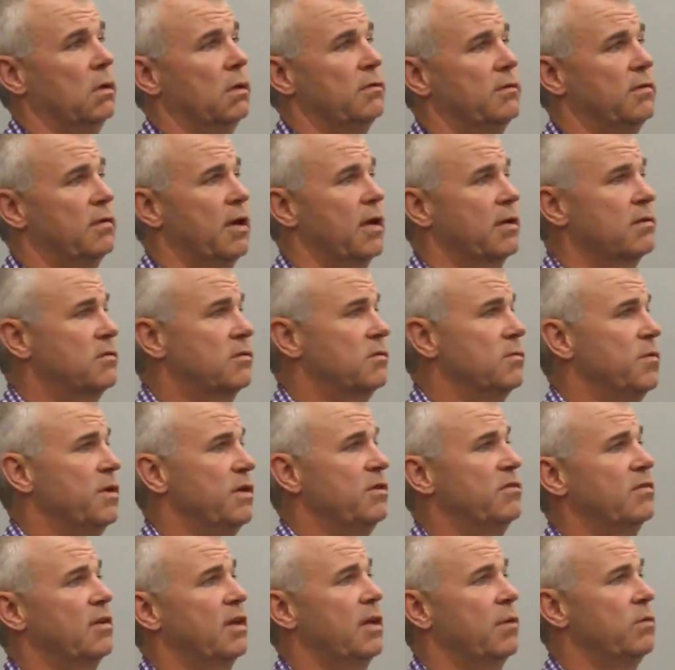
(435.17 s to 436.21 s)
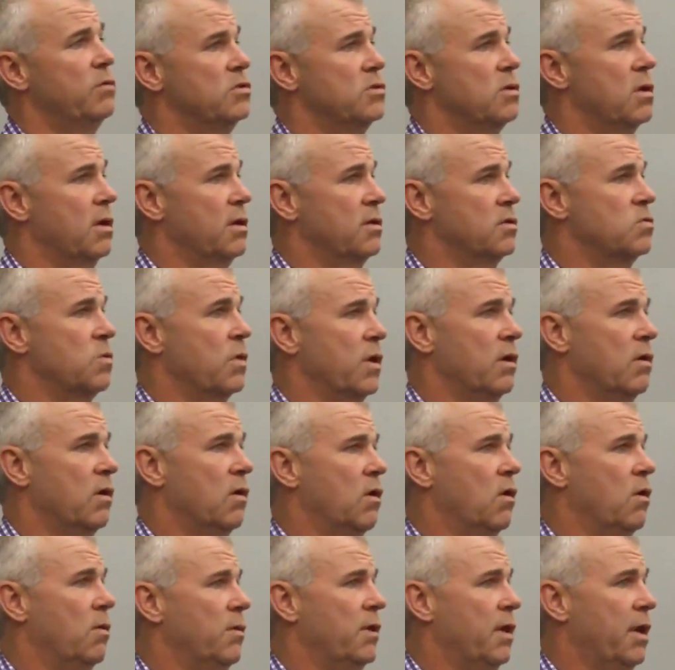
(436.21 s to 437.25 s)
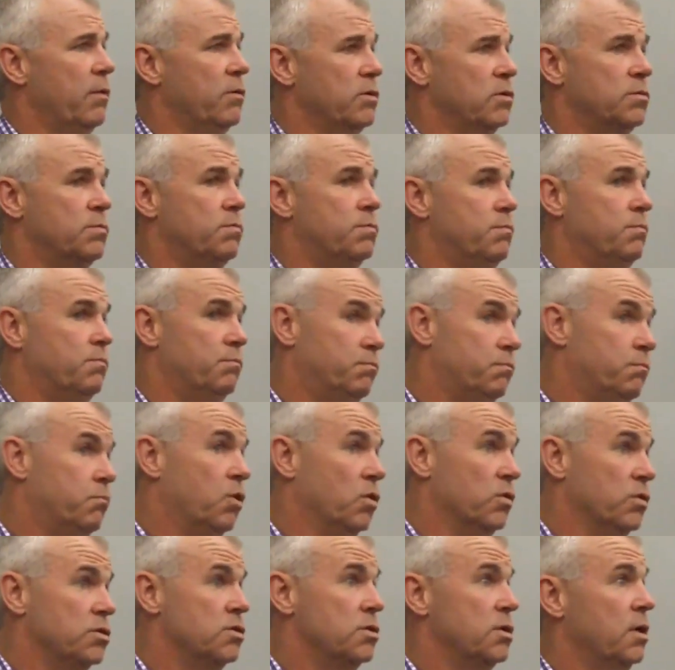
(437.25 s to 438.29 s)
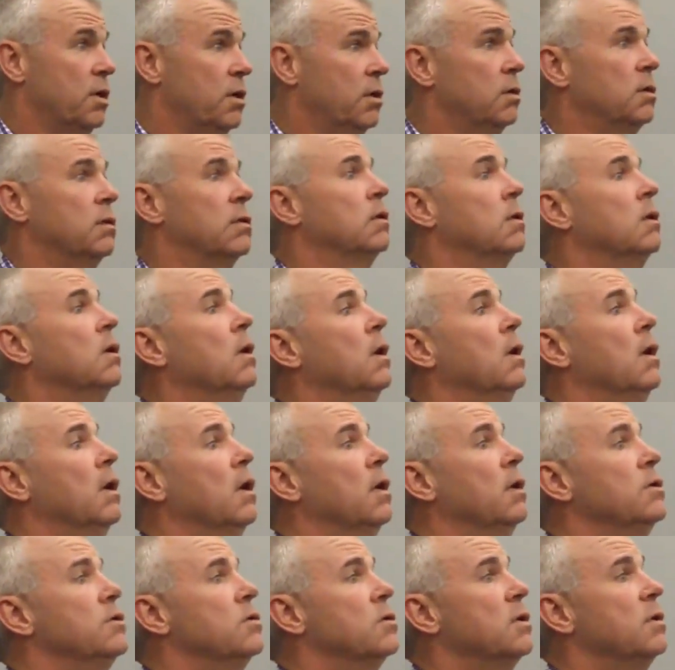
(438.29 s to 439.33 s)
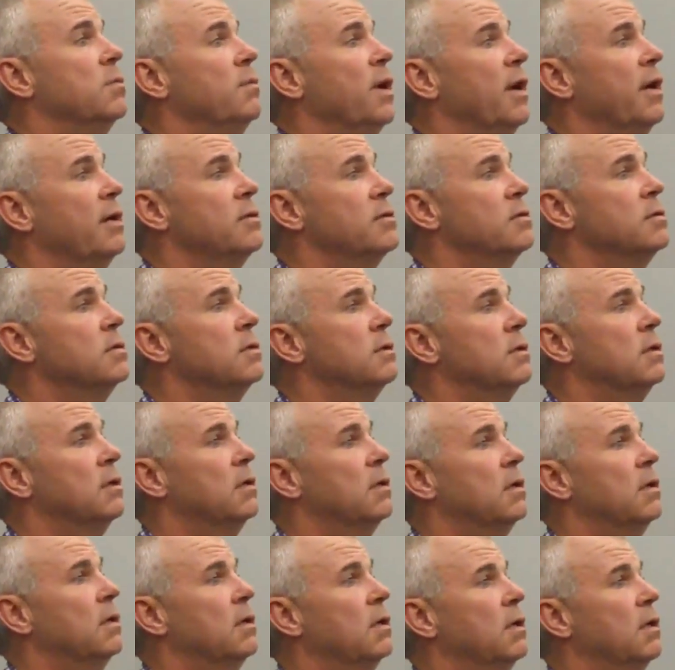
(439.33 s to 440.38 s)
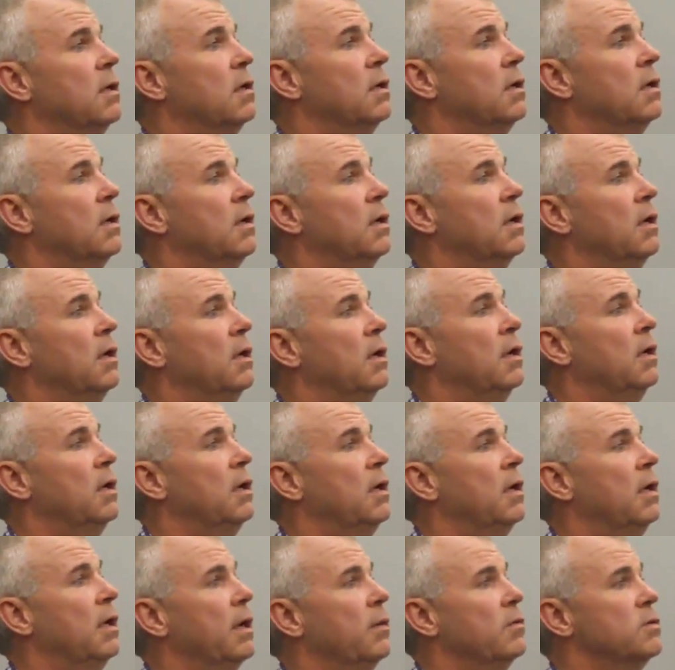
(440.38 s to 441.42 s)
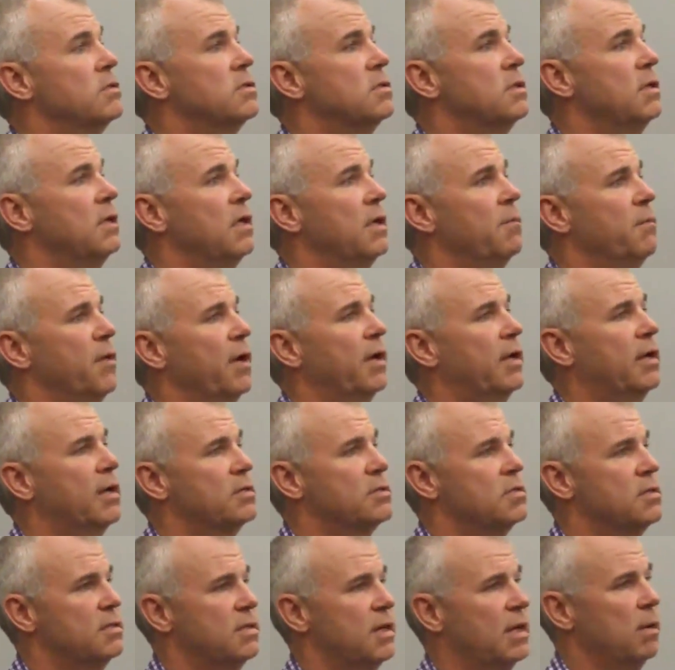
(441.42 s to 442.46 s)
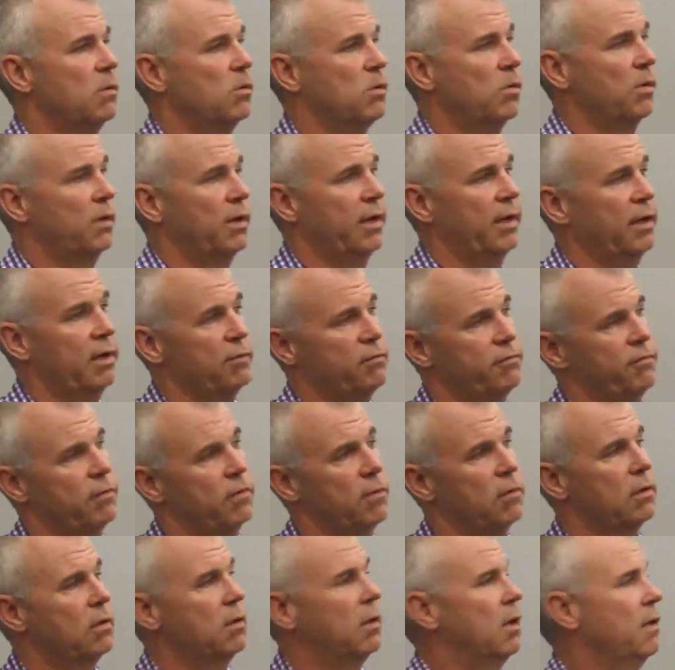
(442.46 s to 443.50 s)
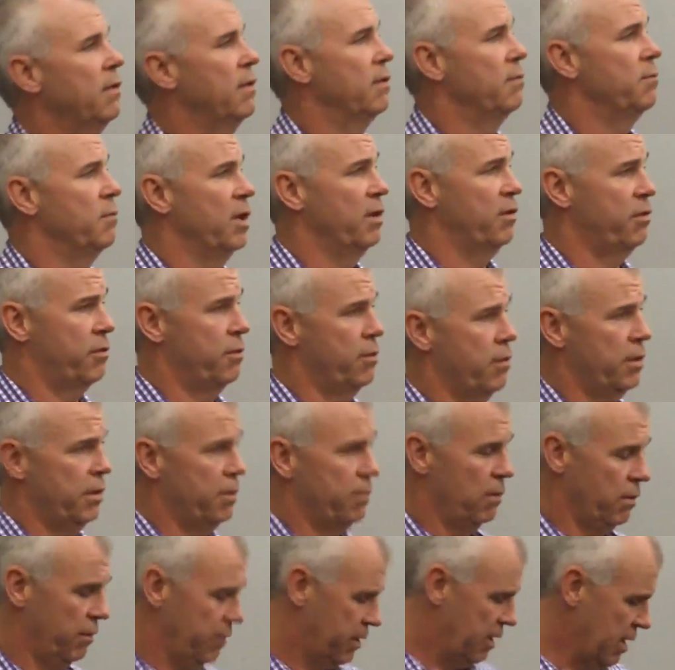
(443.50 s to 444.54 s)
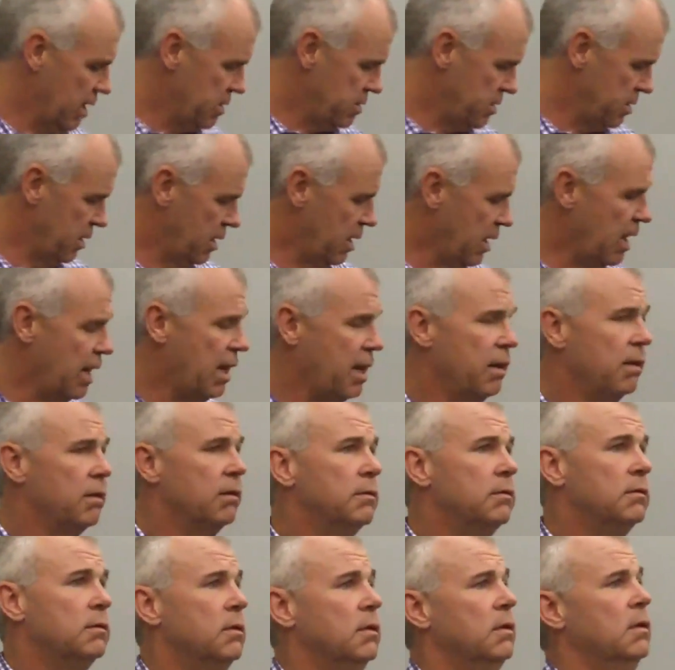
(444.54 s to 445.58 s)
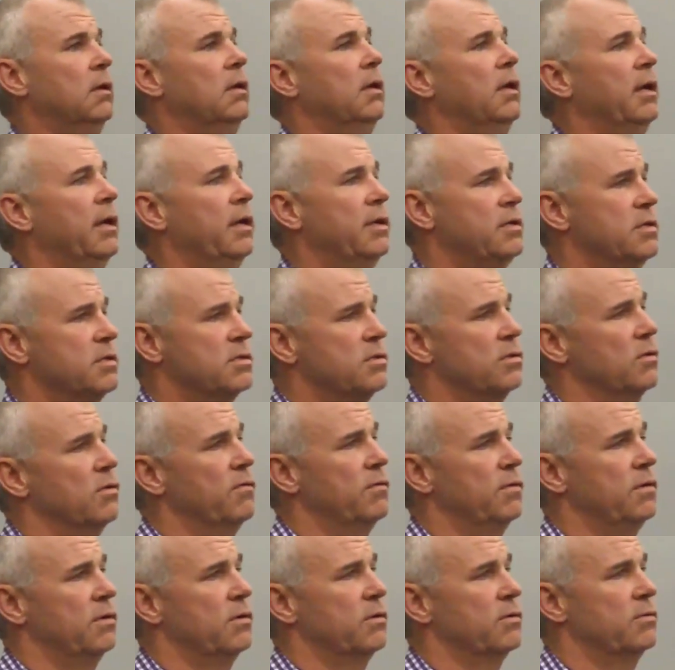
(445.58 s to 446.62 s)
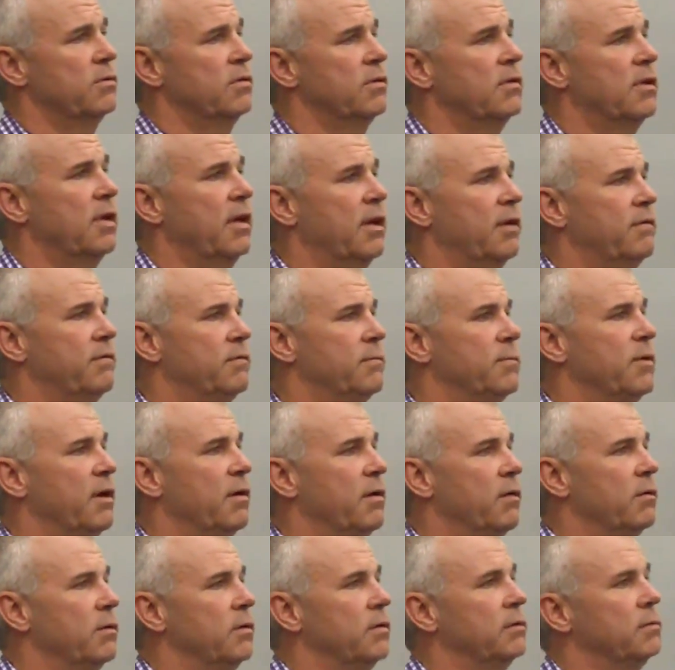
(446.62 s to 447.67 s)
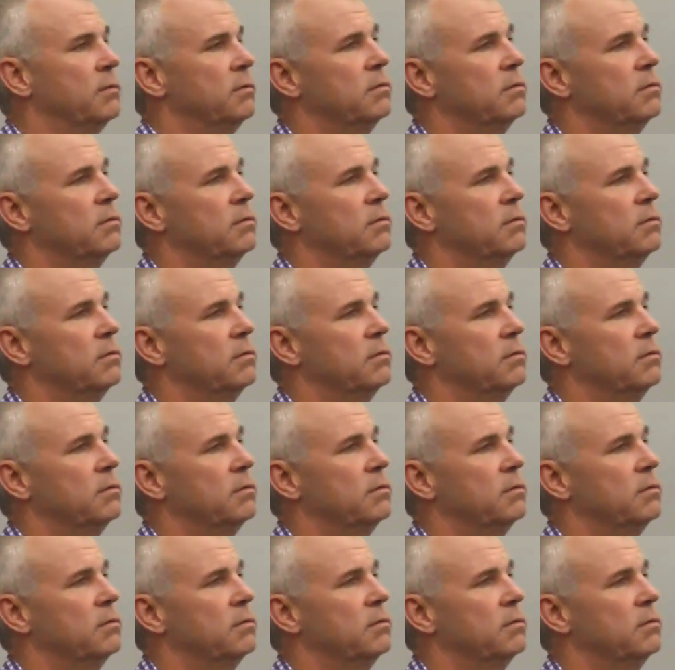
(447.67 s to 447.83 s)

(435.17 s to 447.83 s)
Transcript: texted me, said he was on his way home, and I was bullshit, as you can imagine. And I was sitting at my kitchen table when I got a phone call that my thirty-year-old cousin, Kyle, had just overdosed and died from heroin.